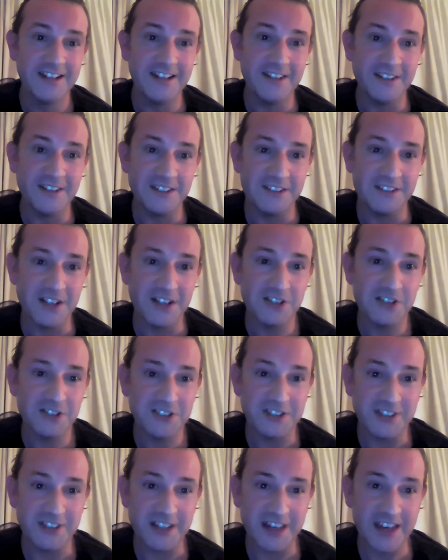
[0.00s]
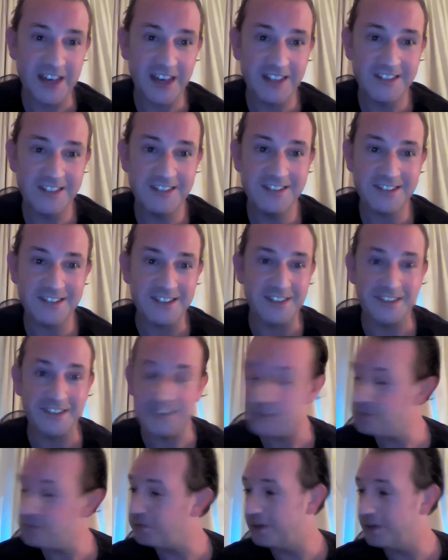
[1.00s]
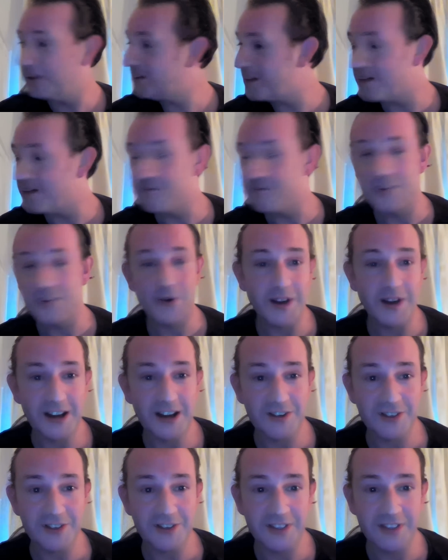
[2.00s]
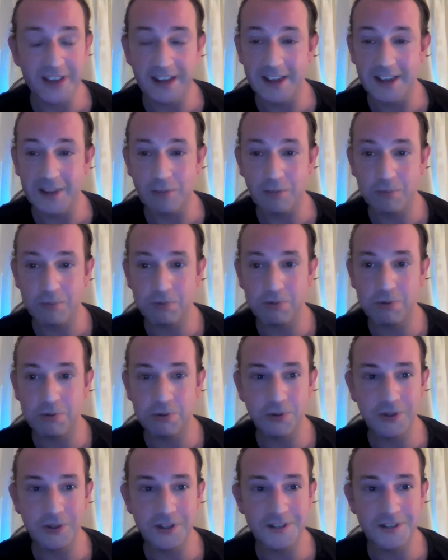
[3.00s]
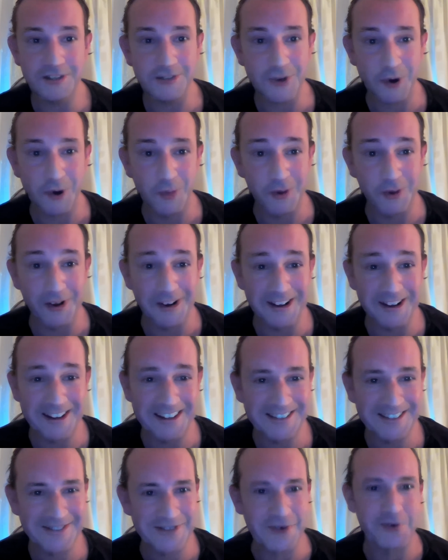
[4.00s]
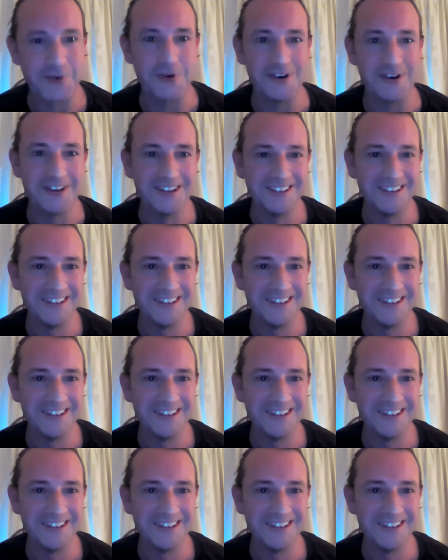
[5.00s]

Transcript: in the dust and the heat, and there's blood everywhere, and thinking, this is not what I thought